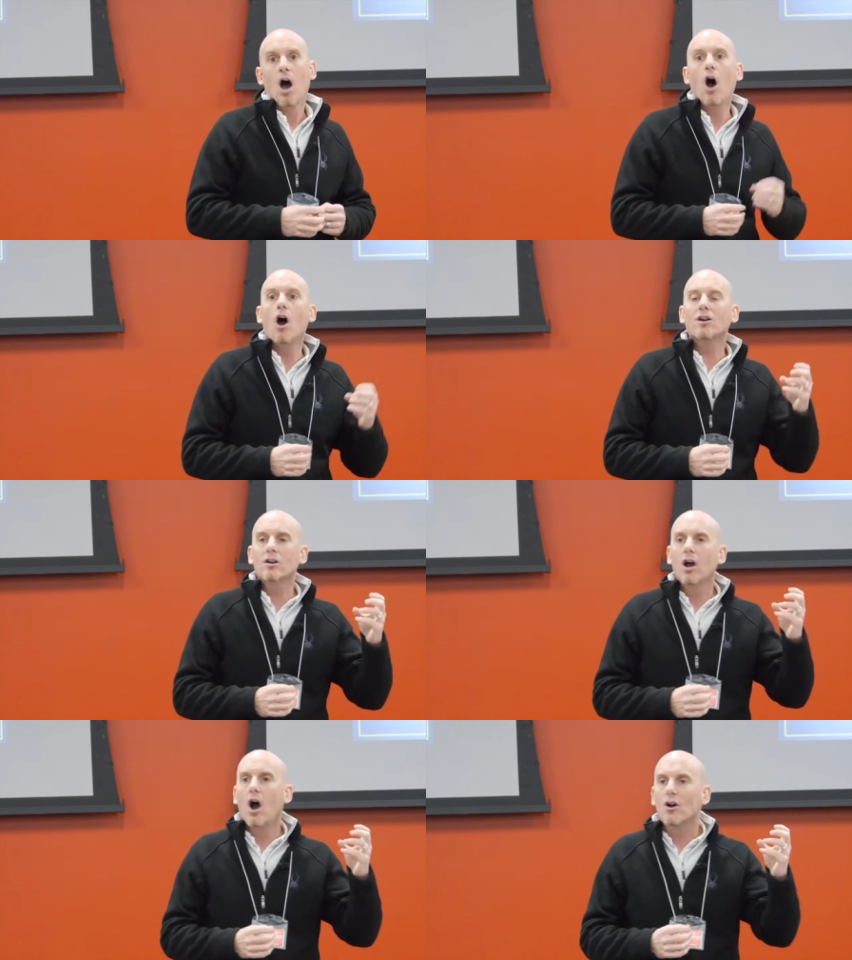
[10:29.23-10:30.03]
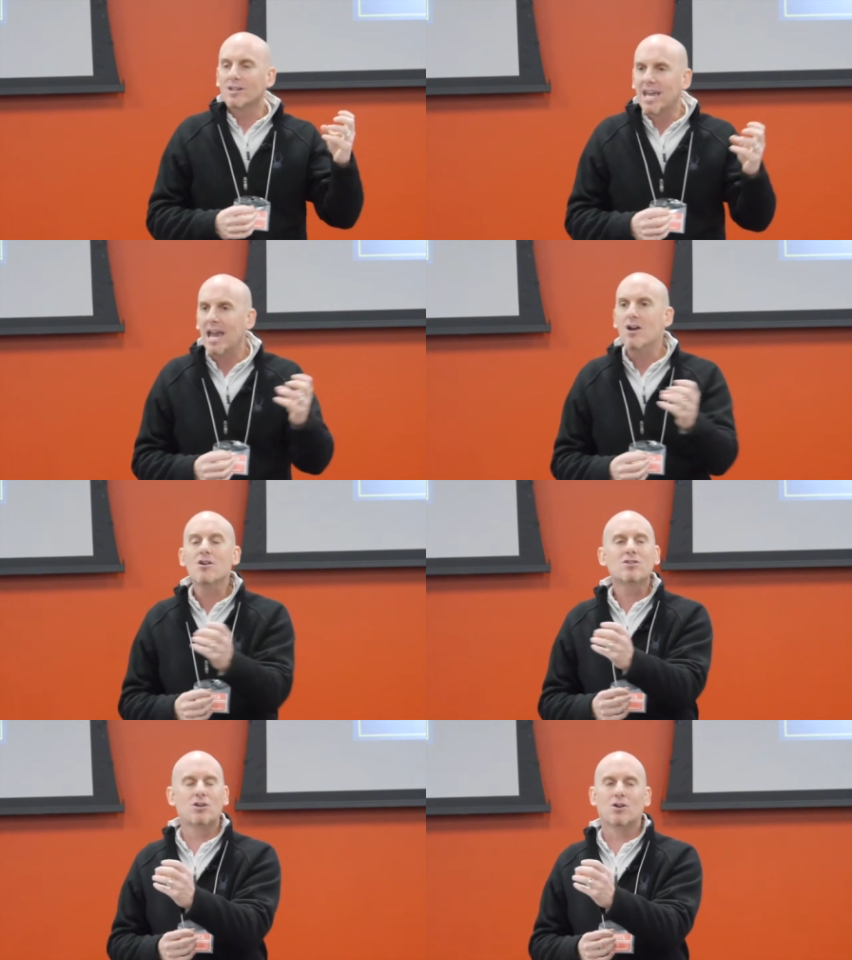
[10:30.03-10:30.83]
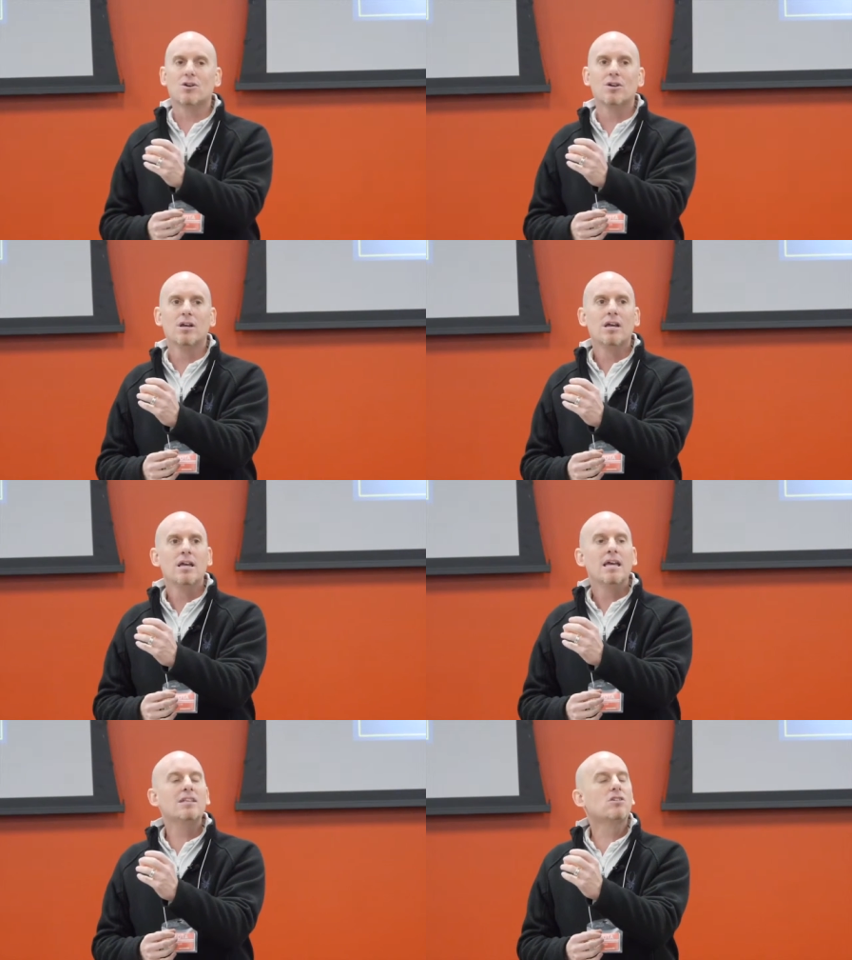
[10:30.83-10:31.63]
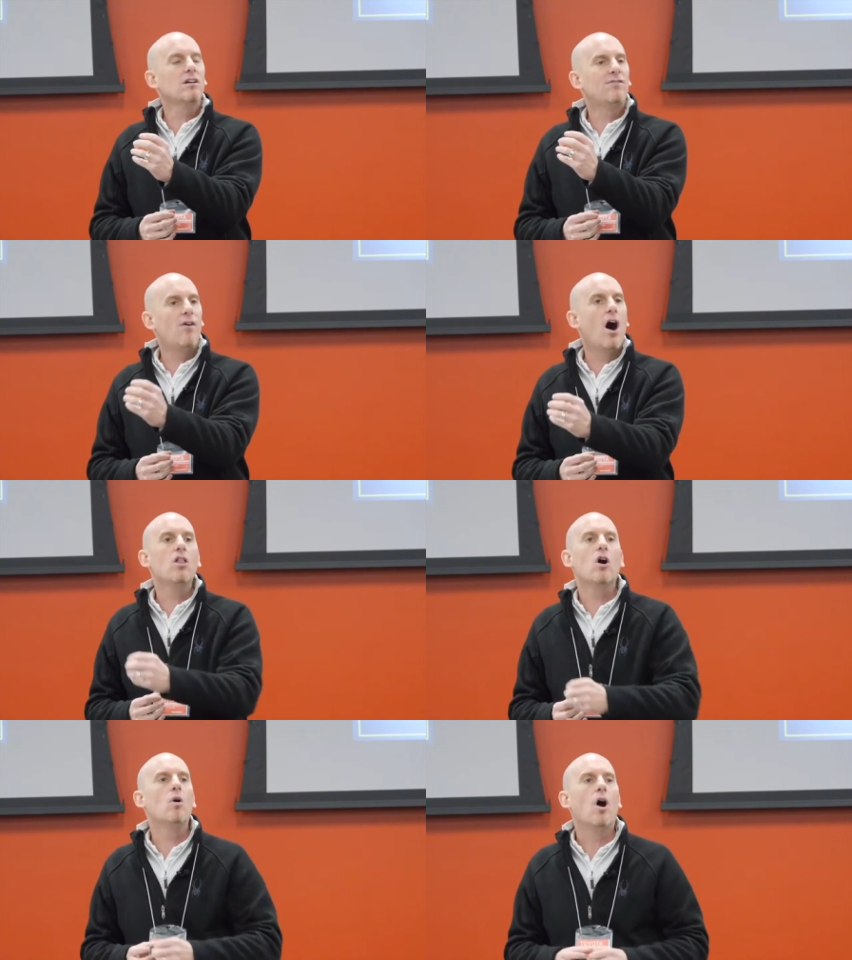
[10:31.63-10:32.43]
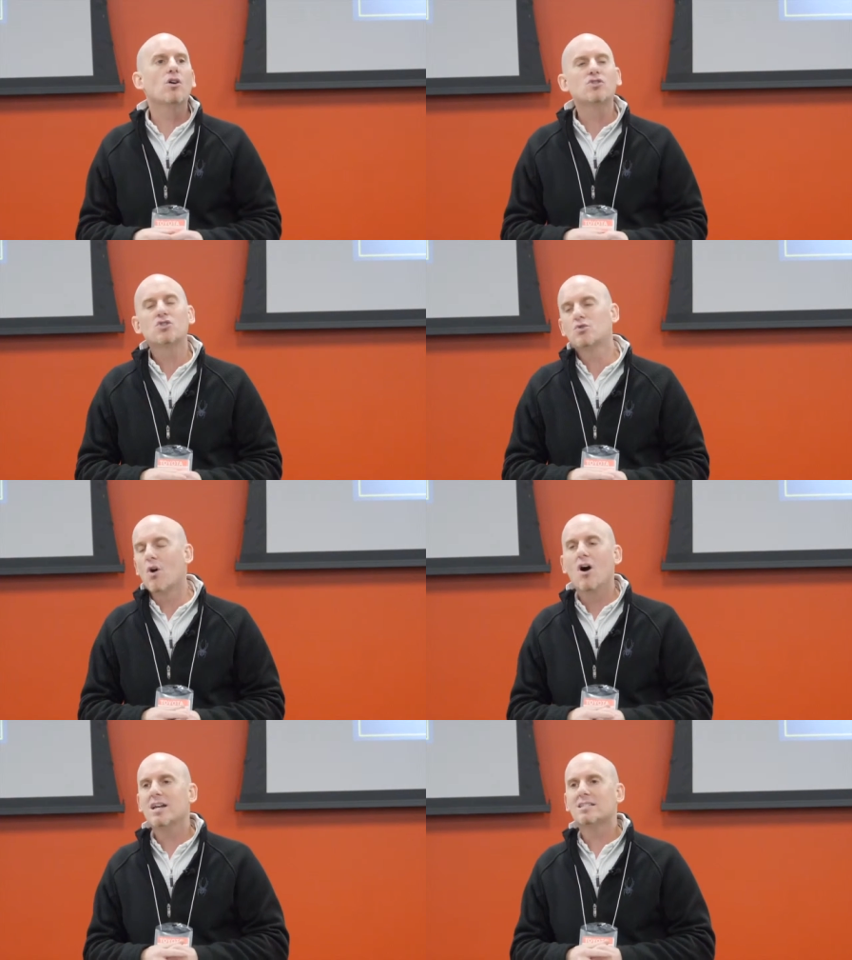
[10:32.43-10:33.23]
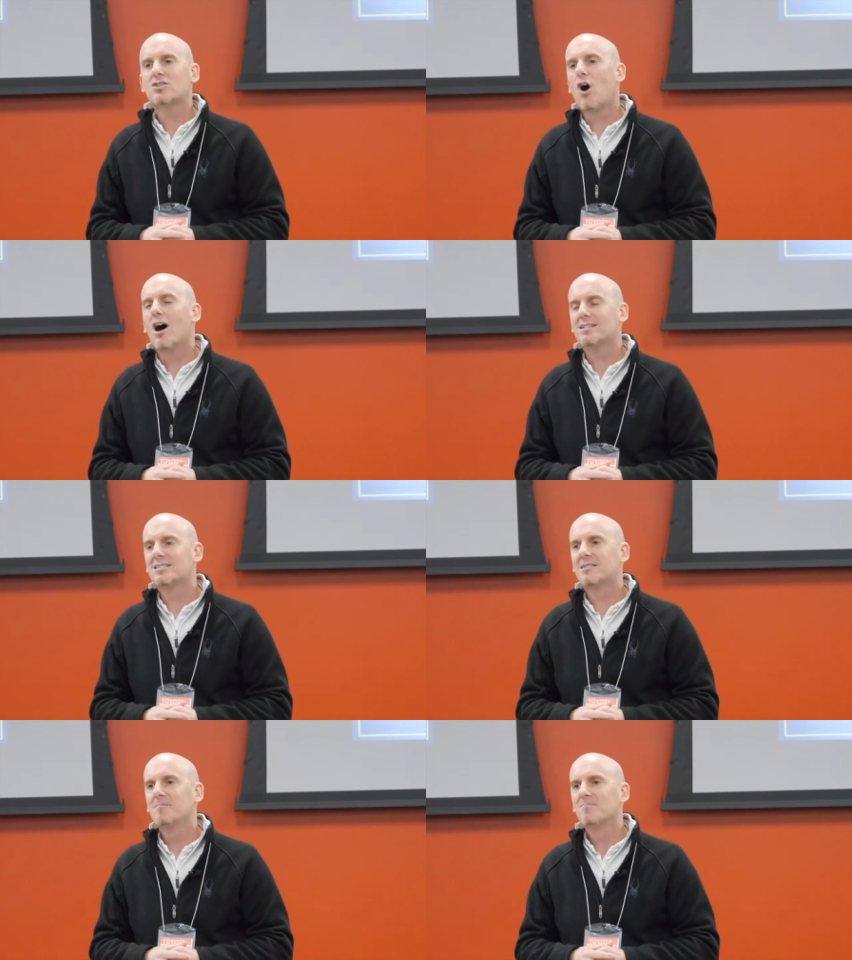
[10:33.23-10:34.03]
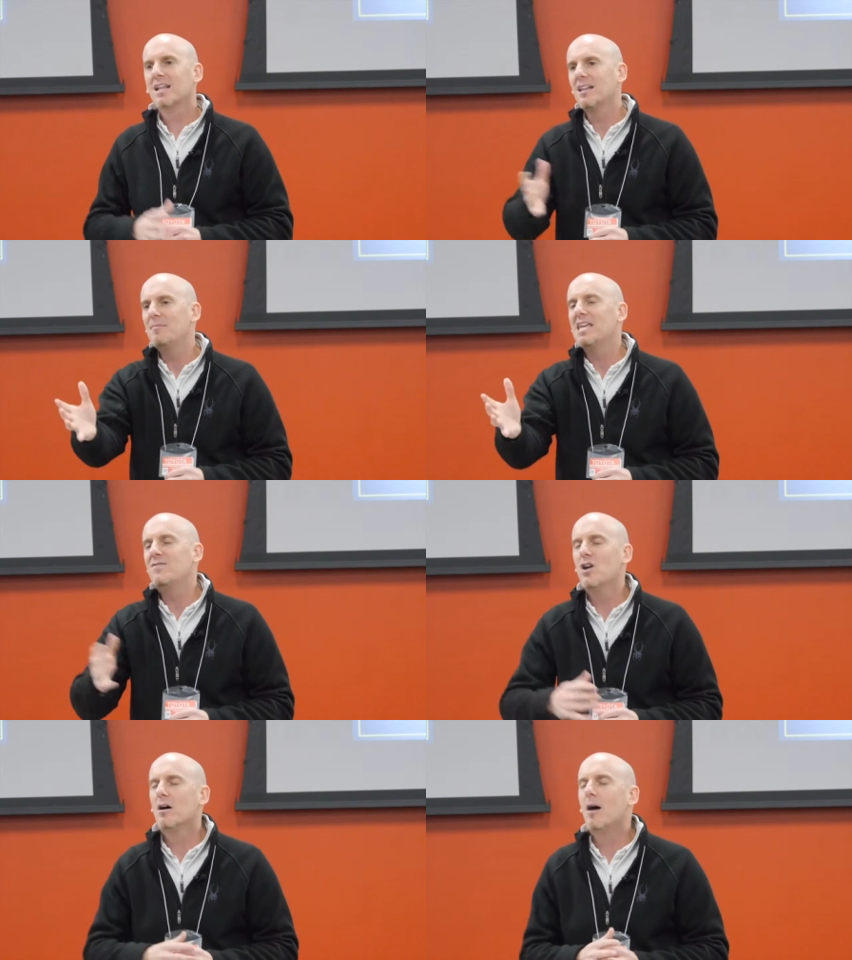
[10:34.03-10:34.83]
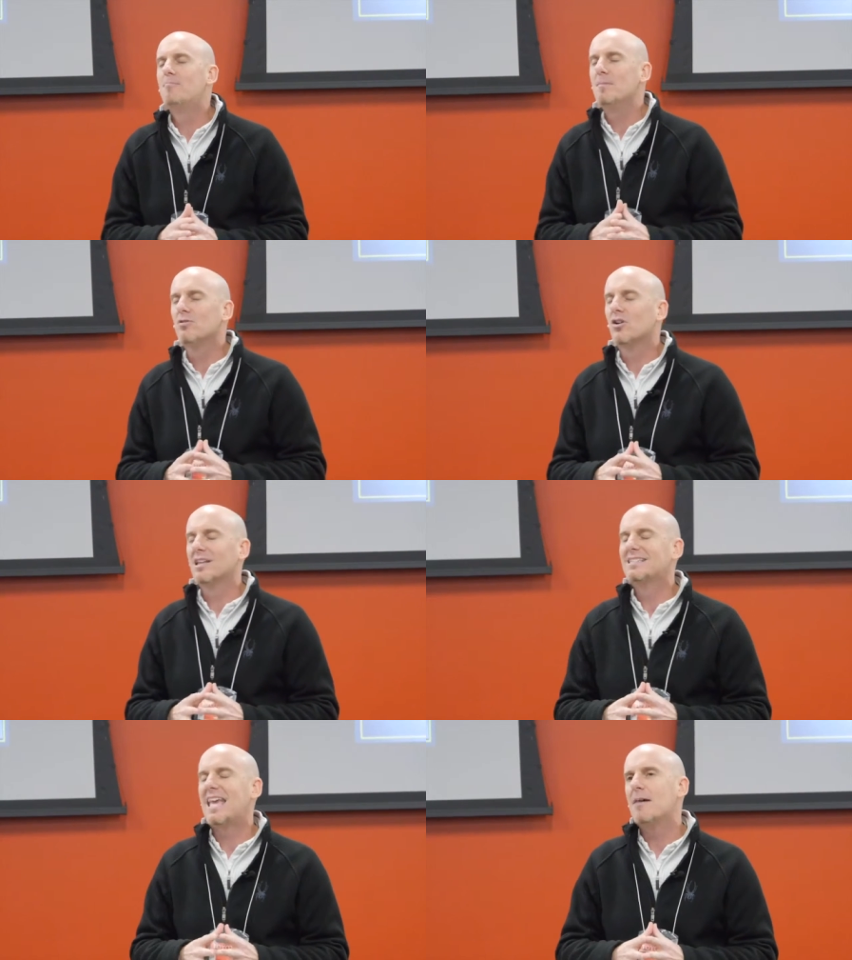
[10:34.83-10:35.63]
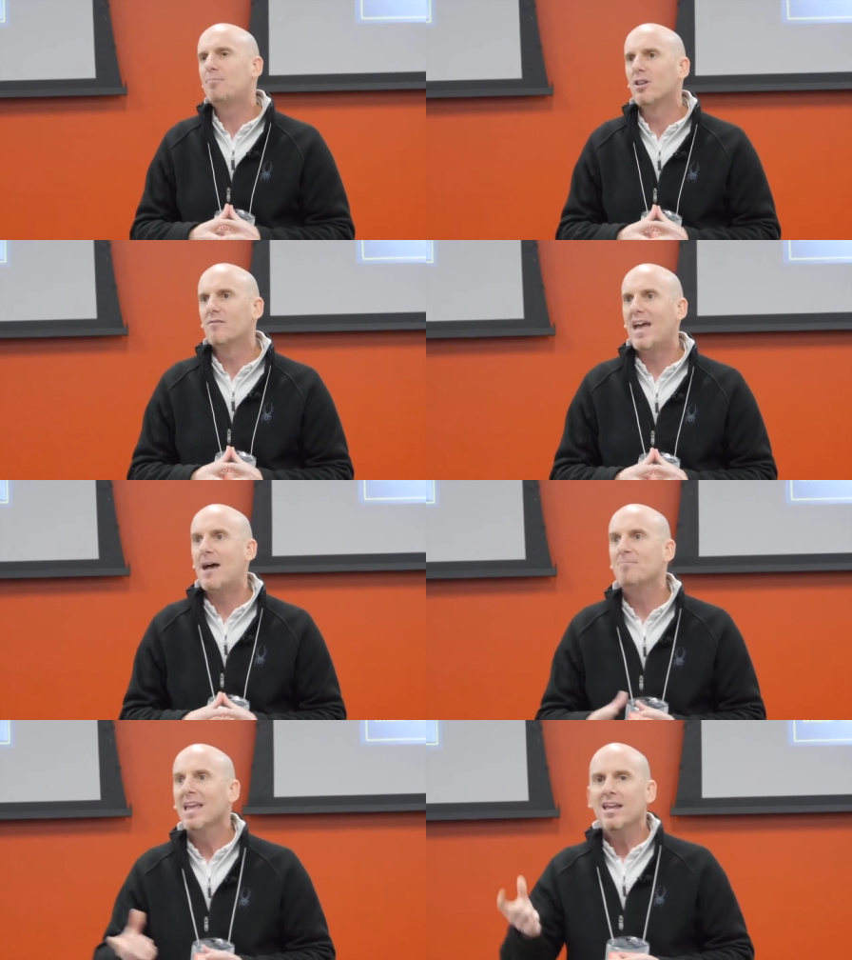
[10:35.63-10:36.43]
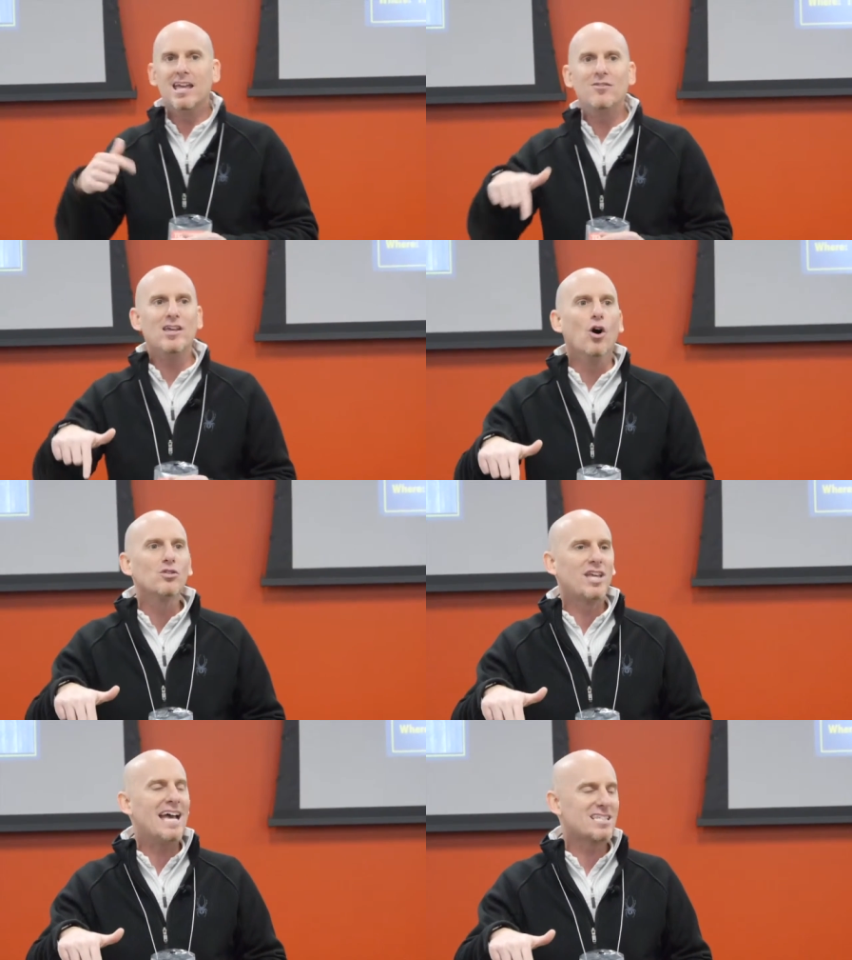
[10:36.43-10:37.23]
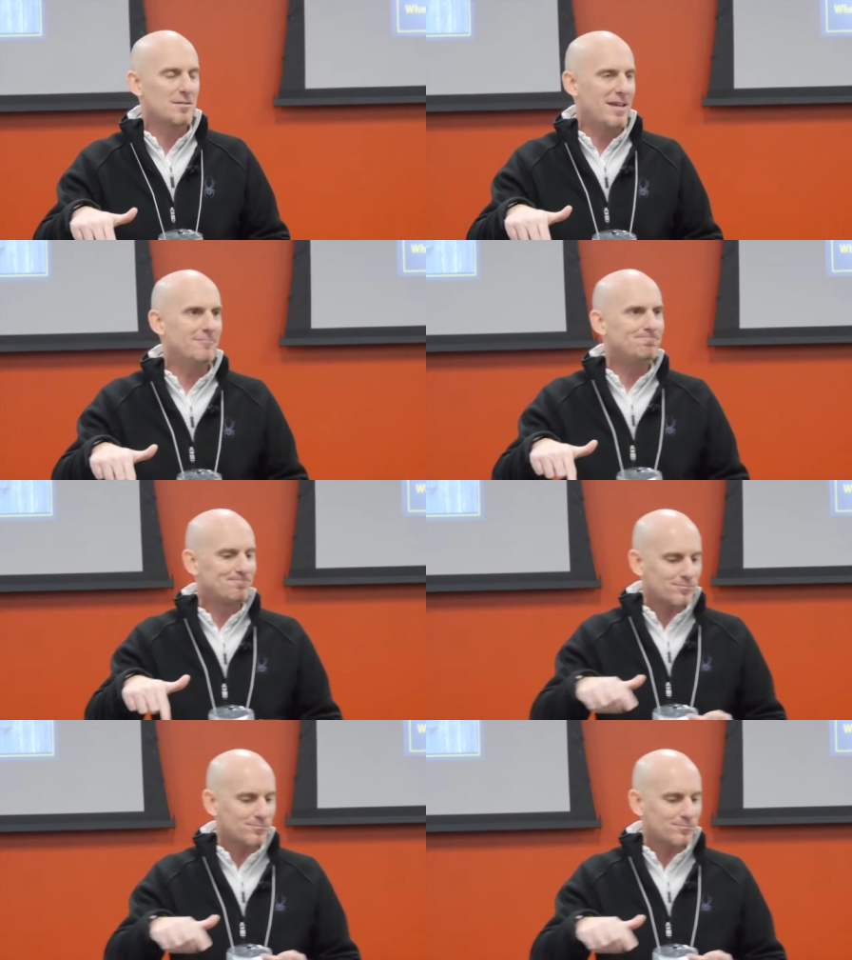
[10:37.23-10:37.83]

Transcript: Our our character is going to follow our strongest thoughts. Let me give you a, a biblical example of that. In the Old Testament,